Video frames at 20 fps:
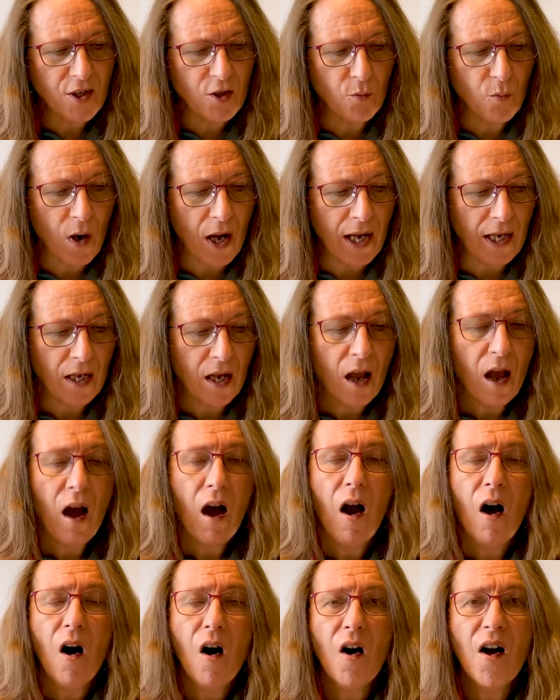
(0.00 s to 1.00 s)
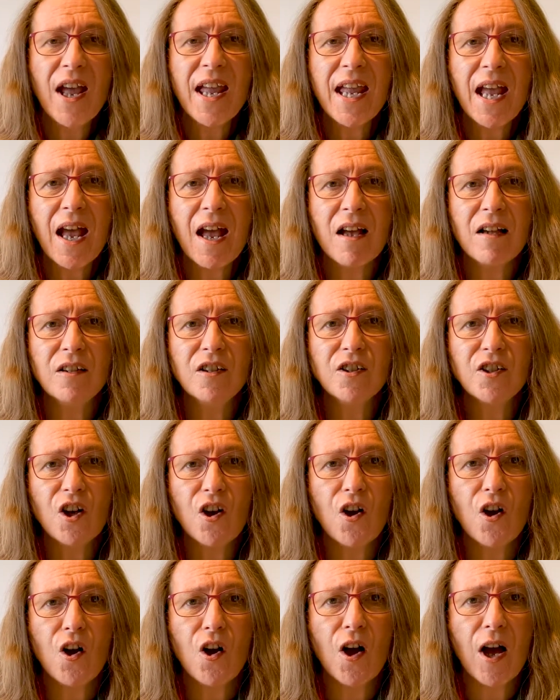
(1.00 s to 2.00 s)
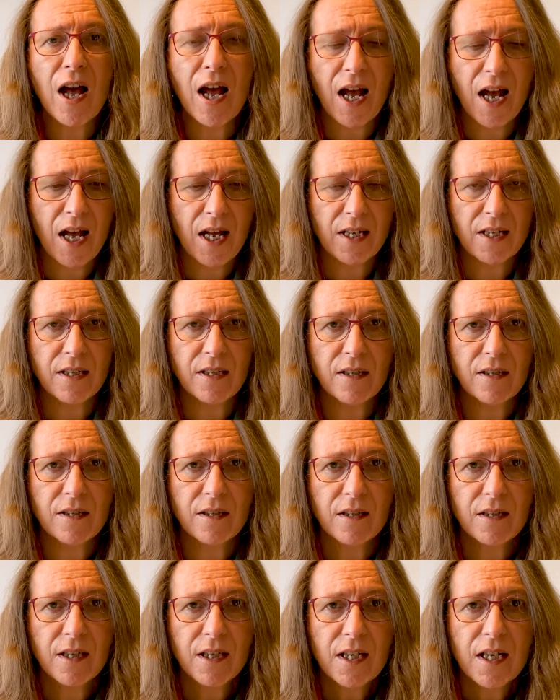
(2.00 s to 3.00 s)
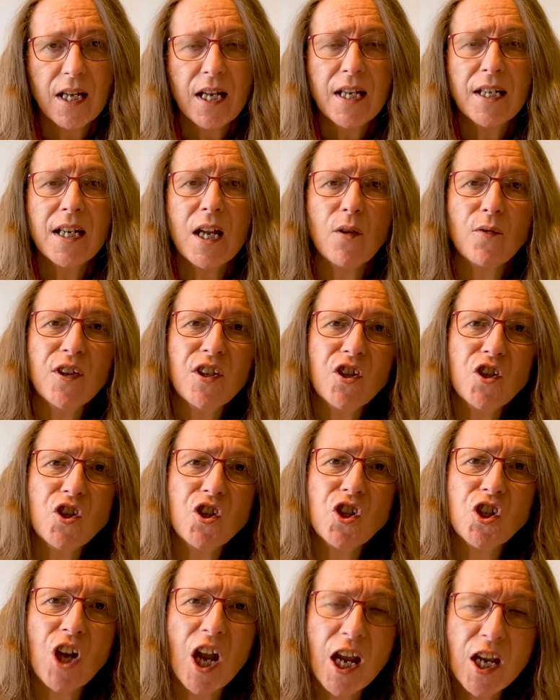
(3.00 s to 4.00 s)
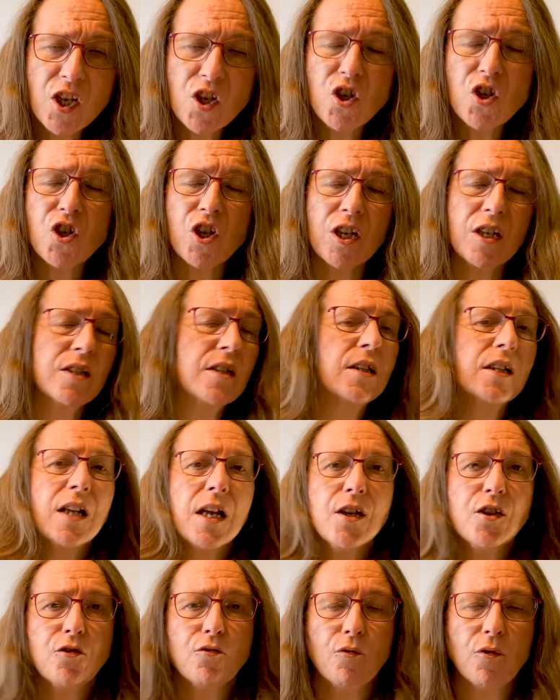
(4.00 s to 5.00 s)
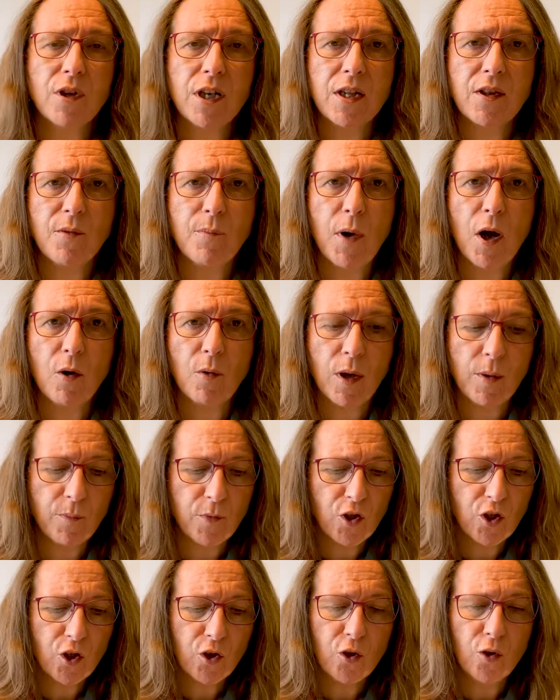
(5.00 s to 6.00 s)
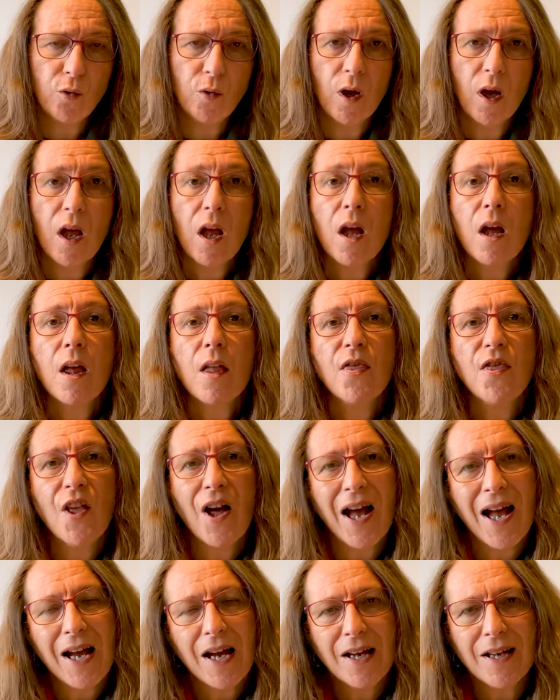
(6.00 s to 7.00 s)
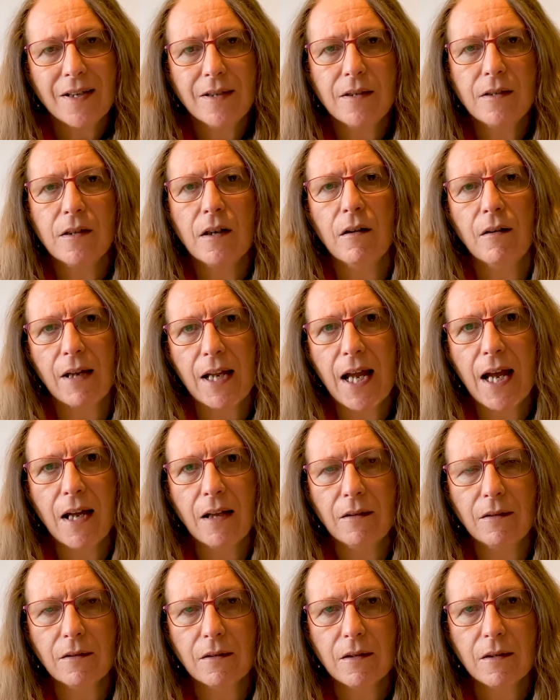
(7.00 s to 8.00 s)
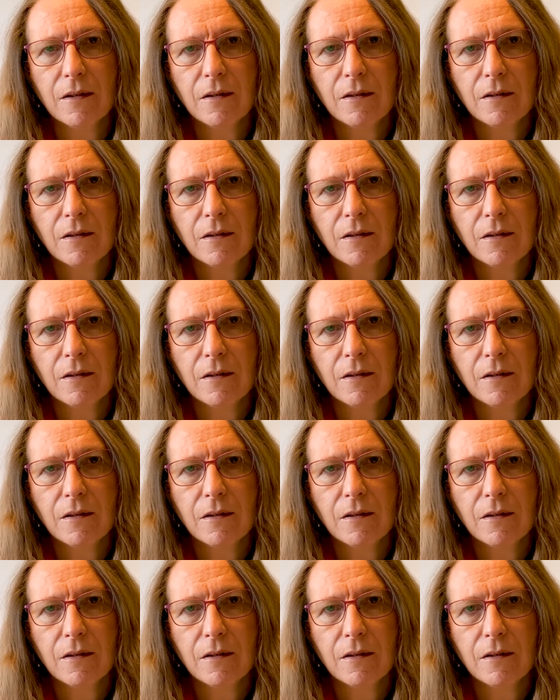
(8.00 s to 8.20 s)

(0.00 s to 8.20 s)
away. I held her hand. Now this changes later on in the poem to the hand I held.